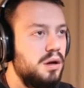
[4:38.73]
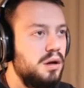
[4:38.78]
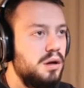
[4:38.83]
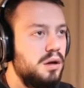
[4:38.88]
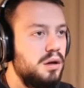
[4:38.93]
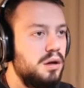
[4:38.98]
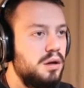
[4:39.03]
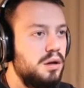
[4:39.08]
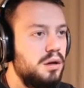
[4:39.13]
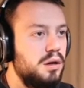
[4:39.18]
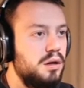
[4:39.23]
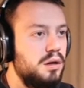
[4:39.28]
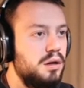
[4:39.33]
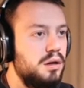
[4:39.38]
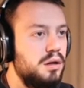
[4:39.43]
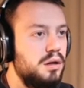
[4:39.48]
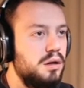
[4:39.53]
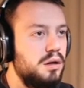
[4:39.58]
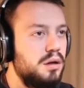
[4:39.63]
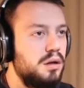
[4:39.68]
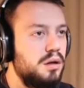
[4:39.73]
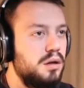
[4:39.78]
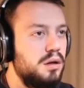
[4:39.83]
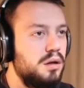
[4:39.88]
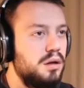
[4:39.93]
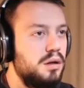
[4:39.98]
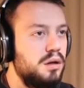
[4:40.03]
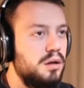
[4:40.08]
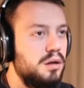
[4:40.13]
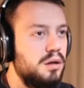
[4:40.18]
Another
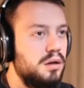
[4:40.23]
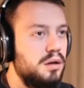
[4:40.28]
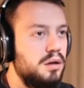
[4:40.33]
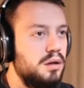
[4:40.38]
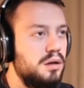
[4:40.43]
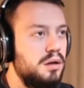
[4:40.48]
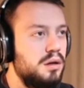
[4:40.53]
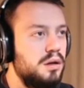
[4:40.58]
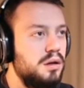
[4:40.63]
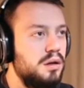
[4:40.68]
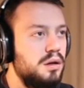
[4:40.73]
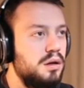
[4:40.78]
lesson I caught it.